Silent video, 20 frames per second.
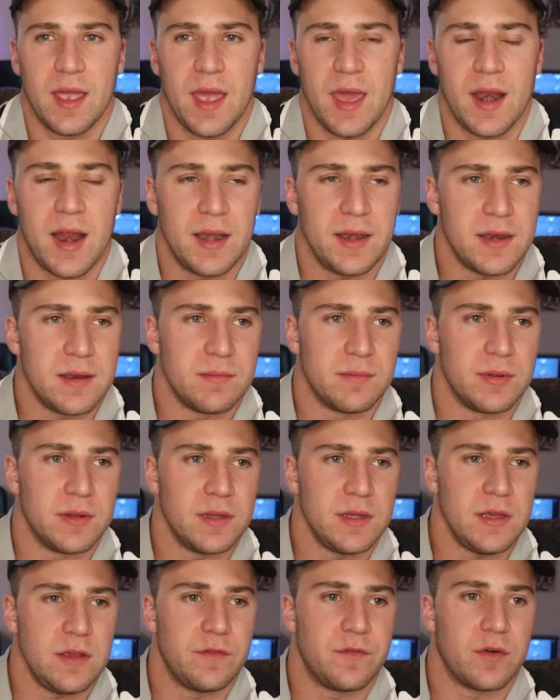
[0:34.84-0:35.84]
And I didn't
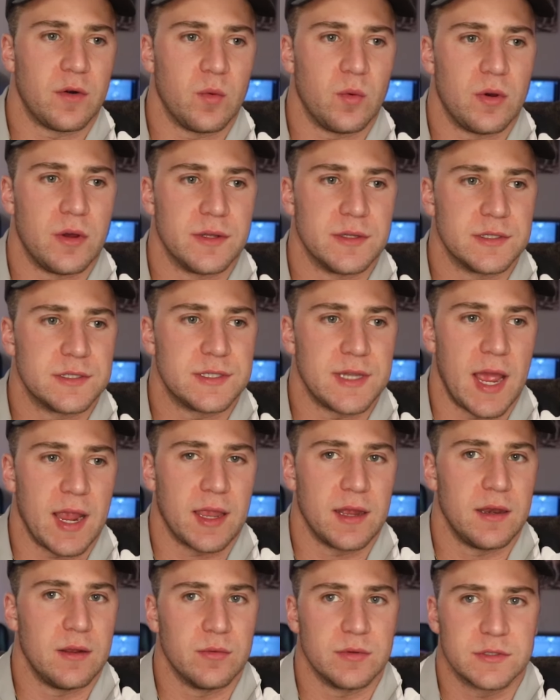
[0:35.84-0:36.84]
believe for one
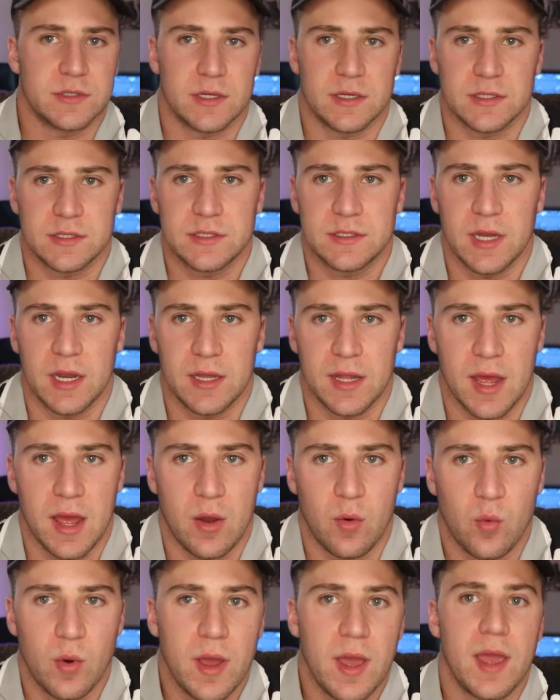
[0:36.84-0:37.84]
second it was going to stay
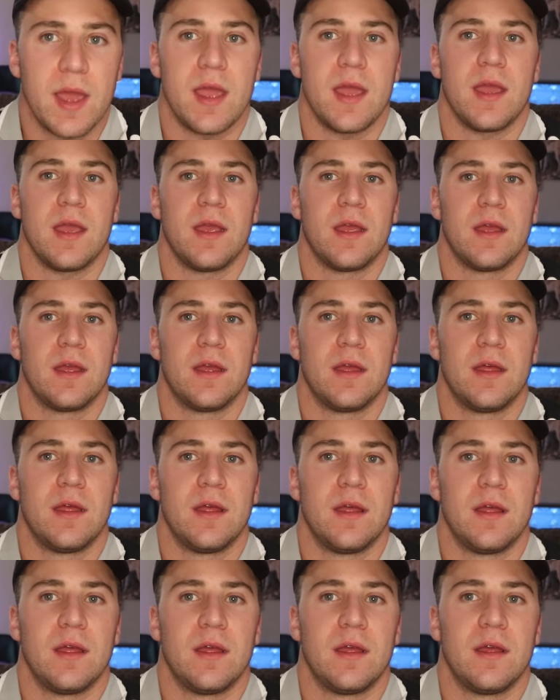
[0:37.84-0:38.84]
that way.
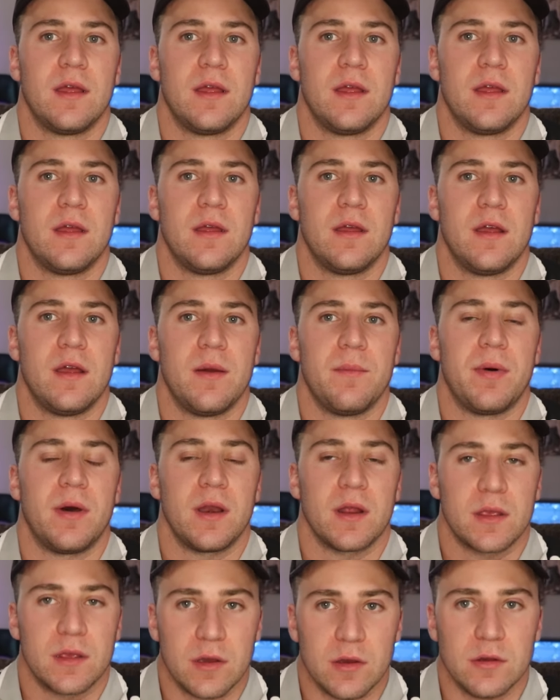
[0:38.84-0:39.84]

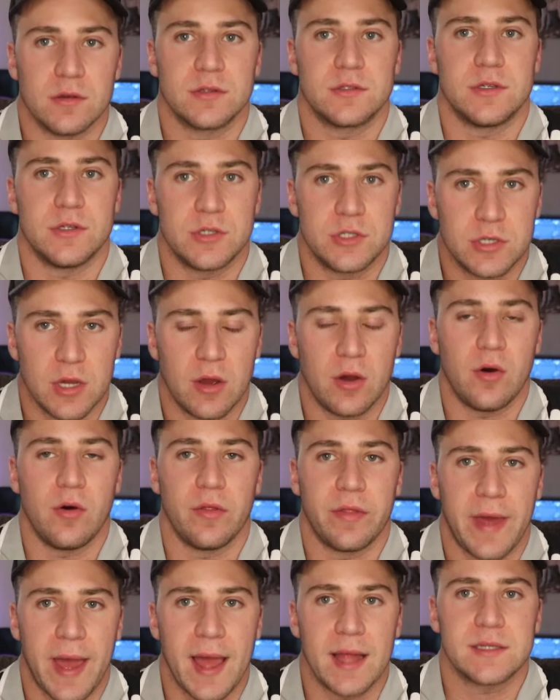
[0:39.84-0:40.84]
But it goes to
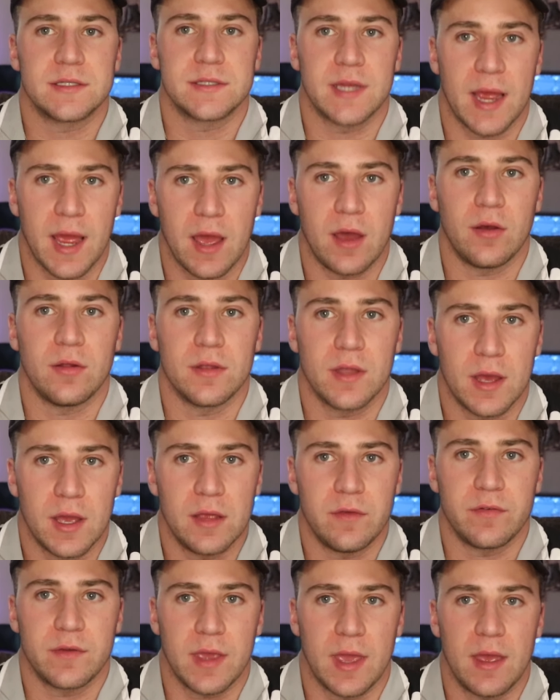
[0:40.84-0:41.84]
show that's how
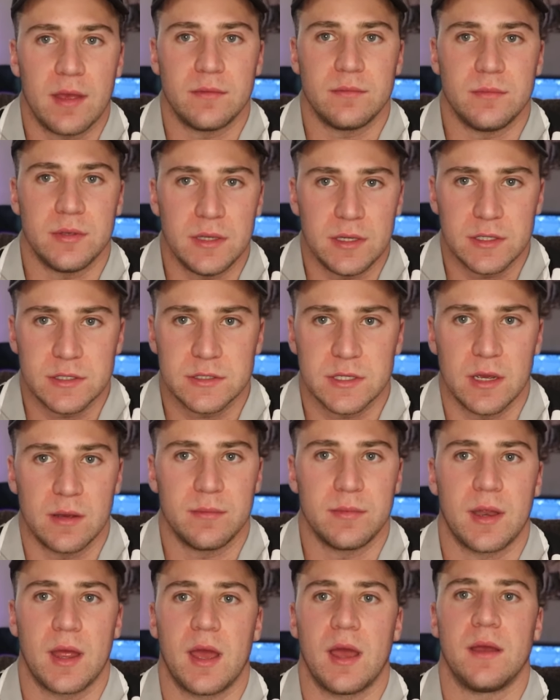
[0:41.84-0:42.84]
life can be
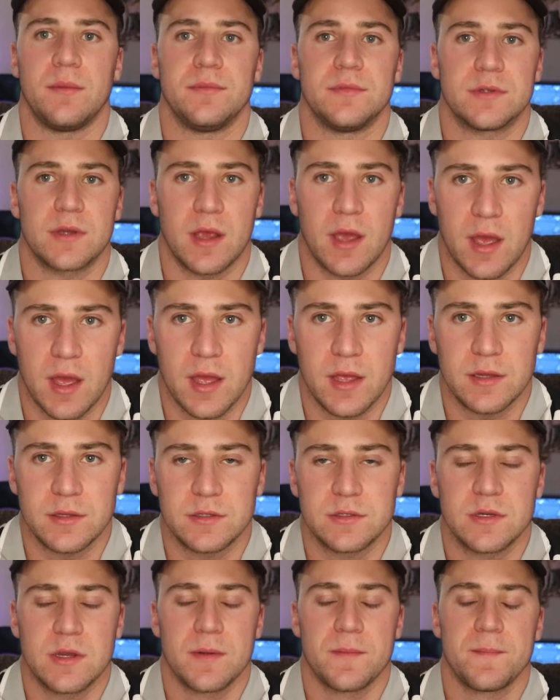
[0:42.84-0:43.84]
sometimes,
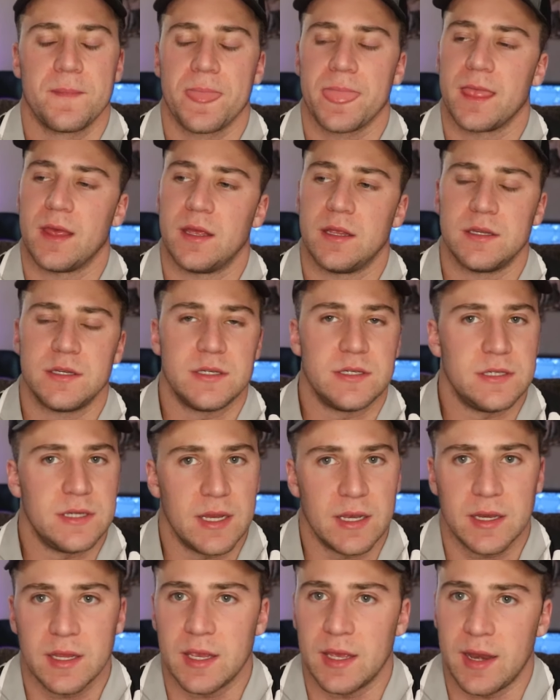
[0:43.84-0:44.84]
guys.
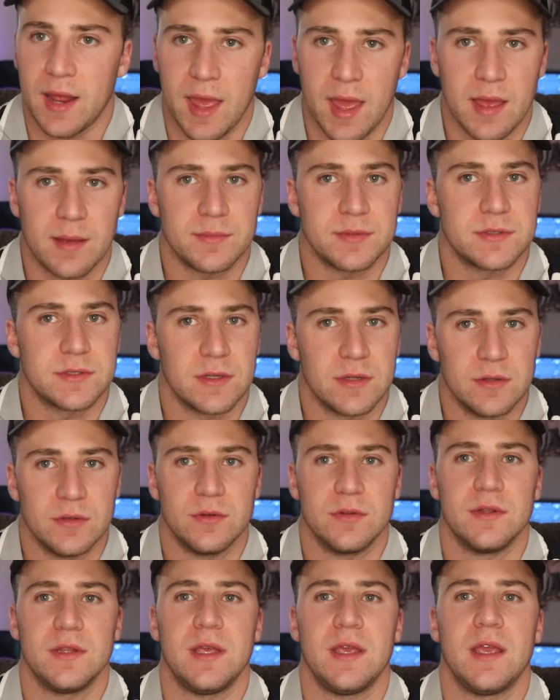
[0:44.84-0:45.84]
Shit can
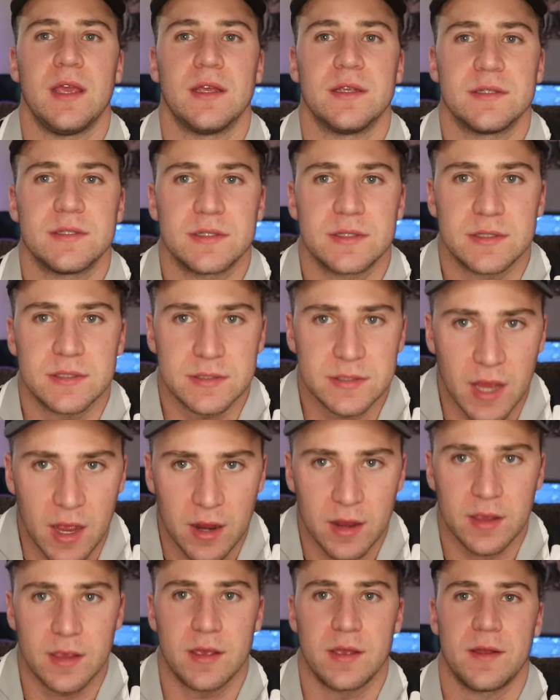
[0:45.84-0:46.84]
absolutely
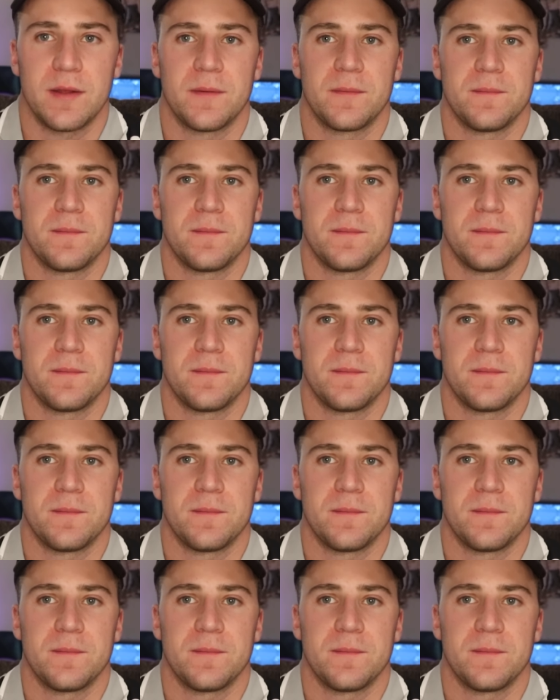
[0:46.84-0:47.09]
suck.